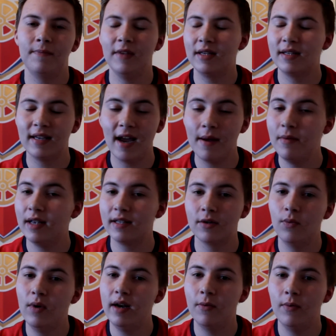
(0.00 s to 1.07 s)
It's a game we had to
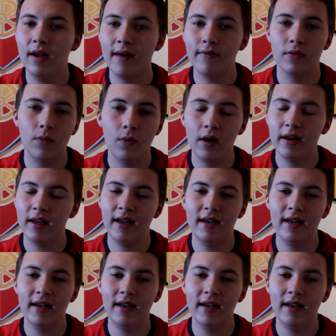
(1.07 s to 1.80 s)
win, and we haven't won it.